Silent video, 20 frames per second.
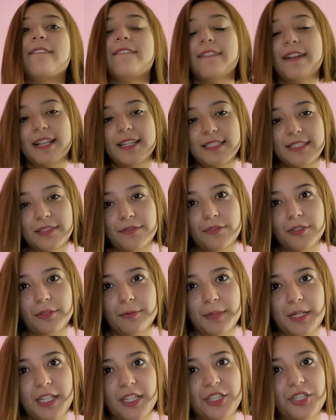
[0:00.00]
false
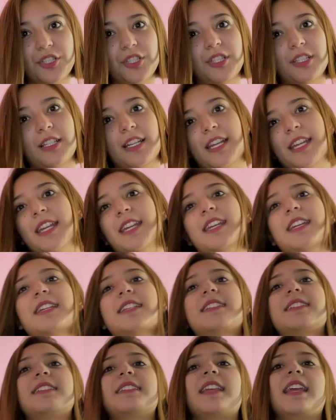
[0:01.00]
information
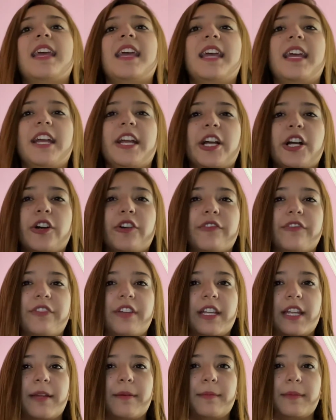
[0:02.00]
is
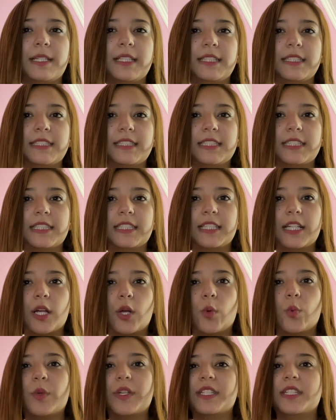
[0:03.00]
confinement
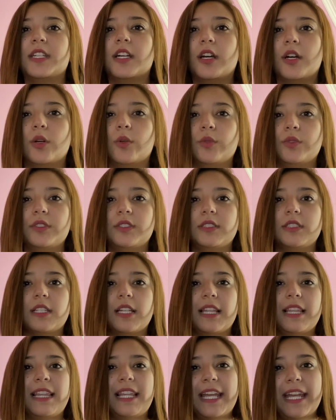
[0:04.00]
without
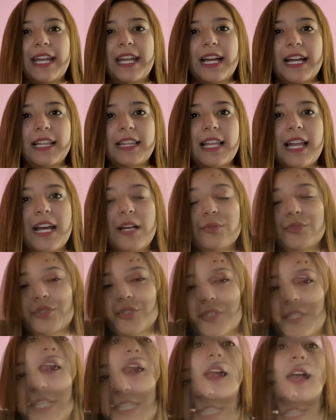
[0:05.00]
legal
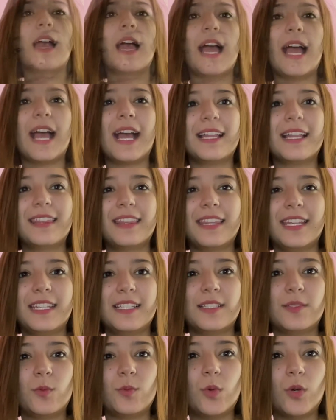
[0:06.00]
authority. And
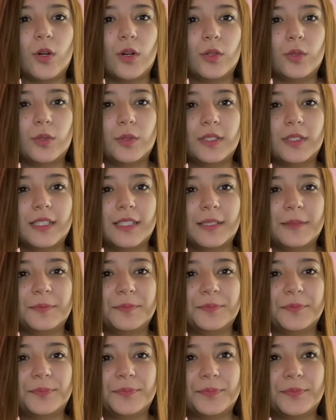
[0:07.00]
this would
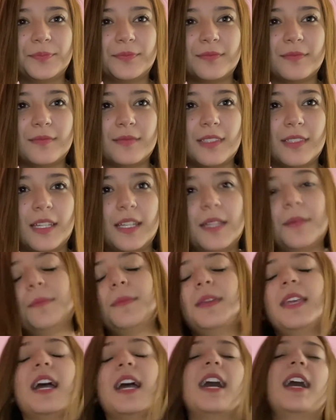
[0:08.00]
be